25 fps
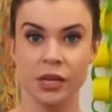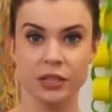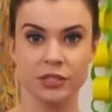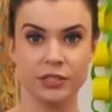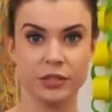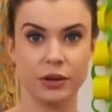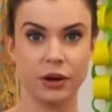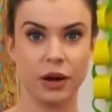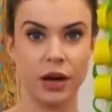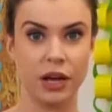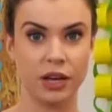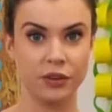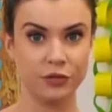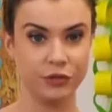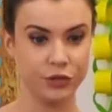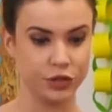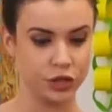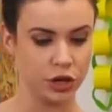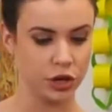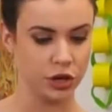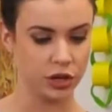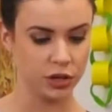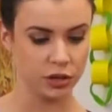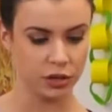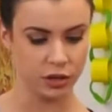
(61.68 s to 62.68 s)
so I've
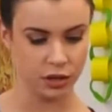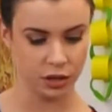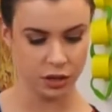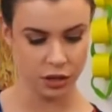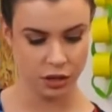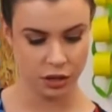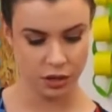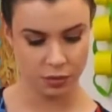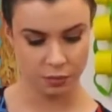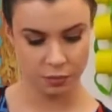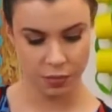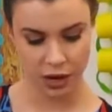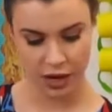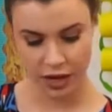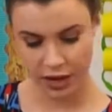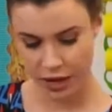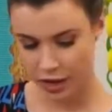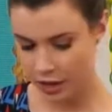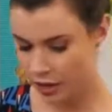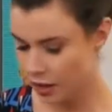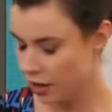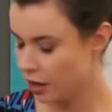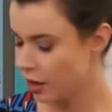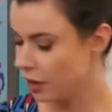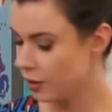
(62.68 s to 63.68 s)
done
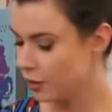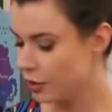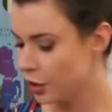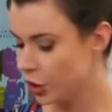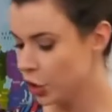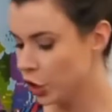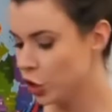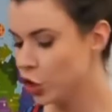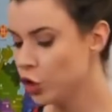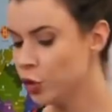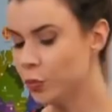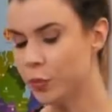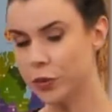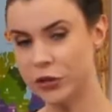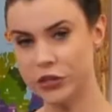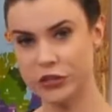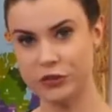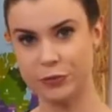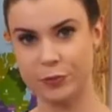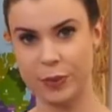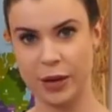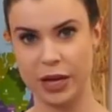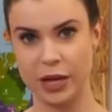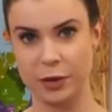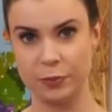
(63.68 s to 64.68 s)
my cuboid
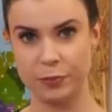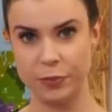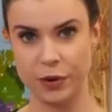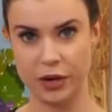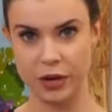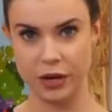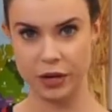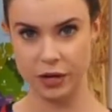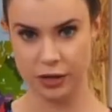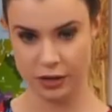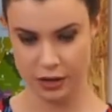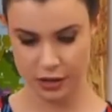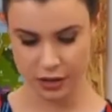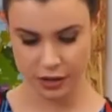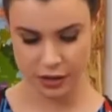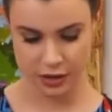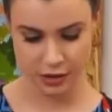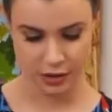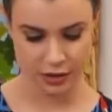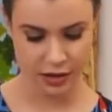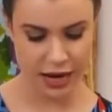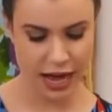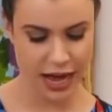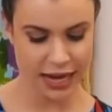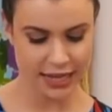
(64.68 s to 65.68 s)
of paper.
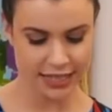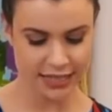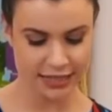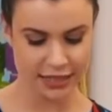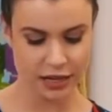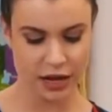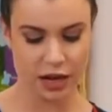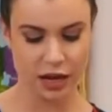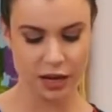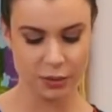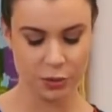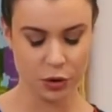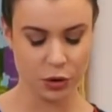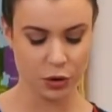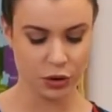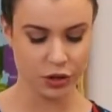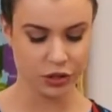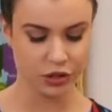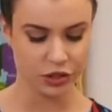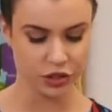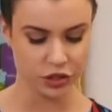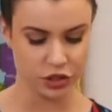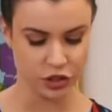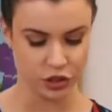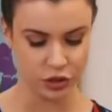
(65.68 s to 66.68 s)
Next, I'm
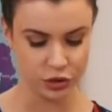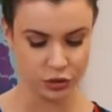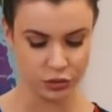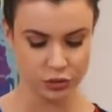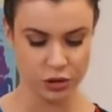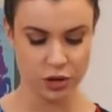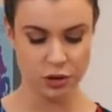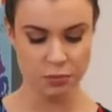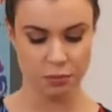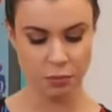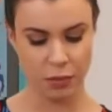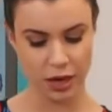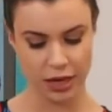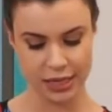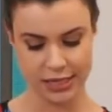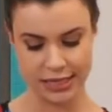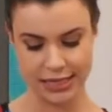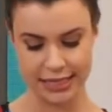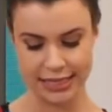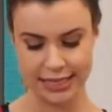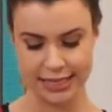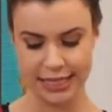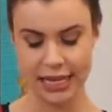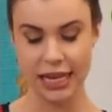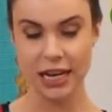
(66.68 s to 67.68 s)
going to do my
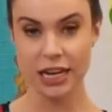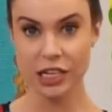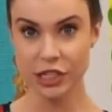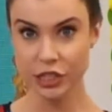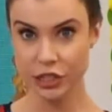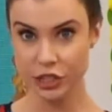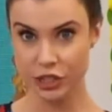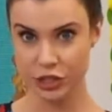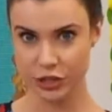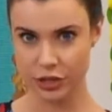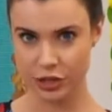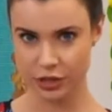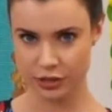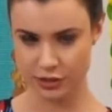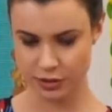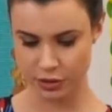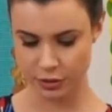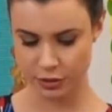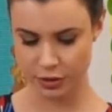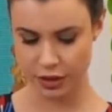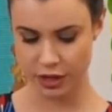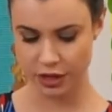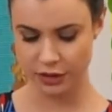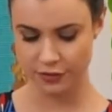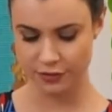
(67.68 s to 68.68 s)
cylinder,
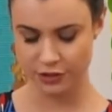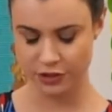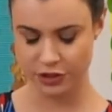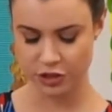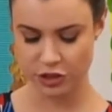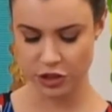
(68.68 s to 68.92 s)
so kind of